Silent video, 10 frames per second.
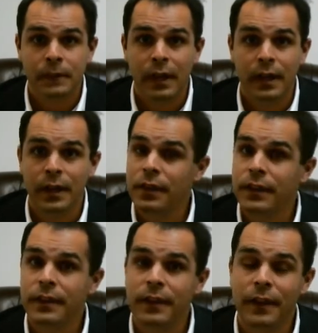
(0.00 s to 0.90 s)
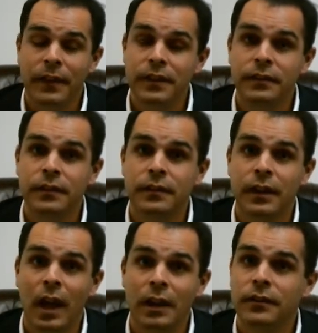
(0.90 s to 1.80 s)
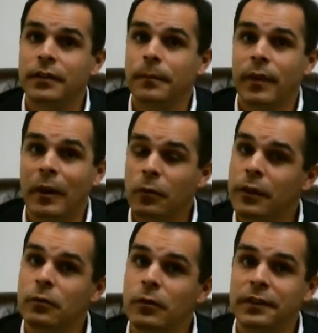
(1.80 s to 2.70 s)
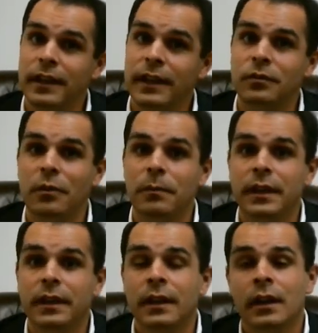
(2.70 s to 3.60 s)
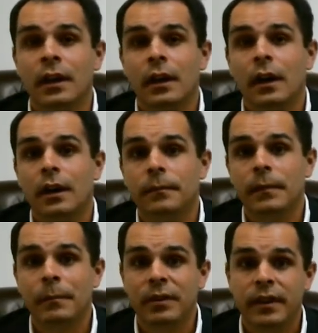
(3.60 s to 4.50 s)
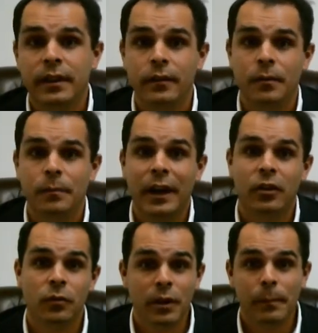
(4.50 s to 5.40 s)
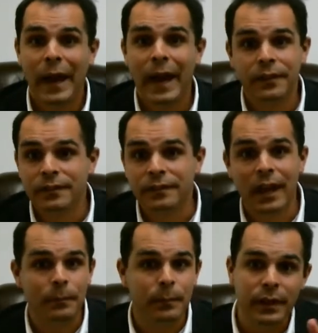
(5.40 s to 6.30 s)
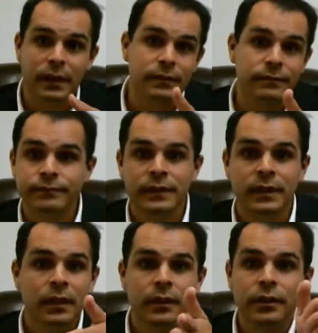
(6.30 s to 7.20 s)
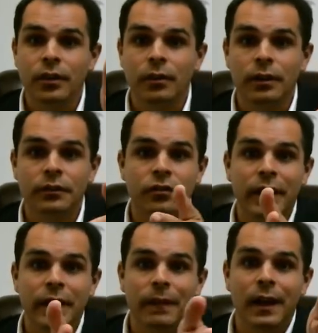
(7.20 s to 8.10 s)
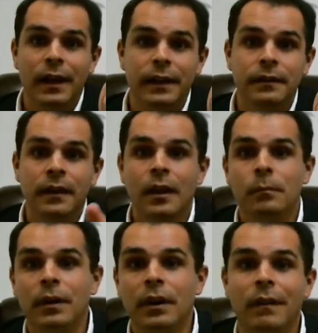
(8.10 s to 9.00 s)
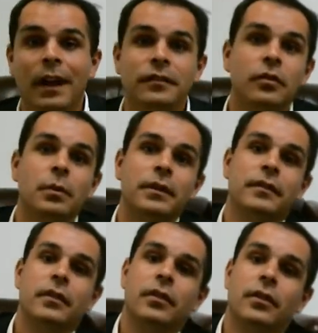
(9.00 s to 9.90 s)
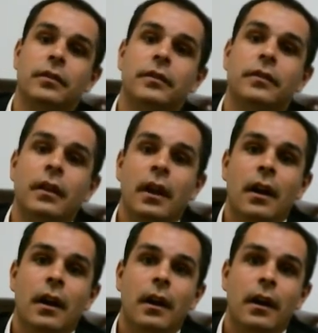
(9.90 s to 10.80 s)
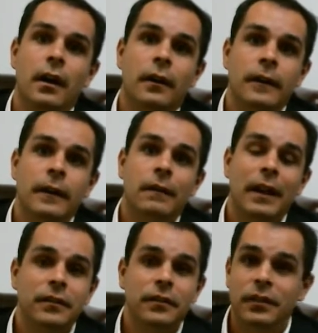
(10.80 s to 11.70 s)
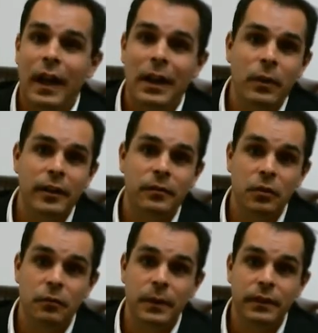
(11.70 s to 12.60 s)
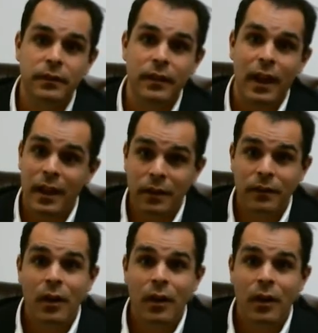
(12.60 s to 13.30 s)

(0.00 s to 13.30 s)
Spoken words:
And I think that this is a concept that really resonates with me. In particular, my career path has not been, a straight line, but lots of twists and turns, uh, lots of sideways movements, and